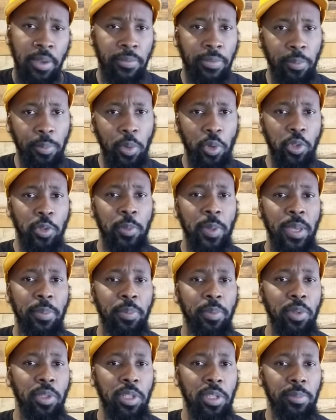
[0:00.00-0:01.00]
for most
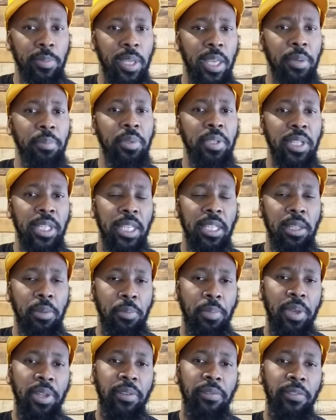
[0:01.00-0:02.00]
people to be able to get the
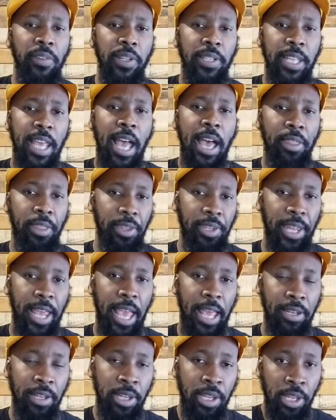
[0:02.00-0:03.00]
benefits out of
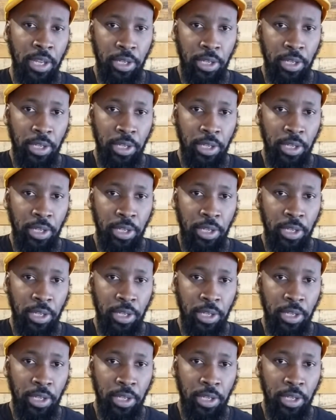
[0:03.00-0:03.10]
that.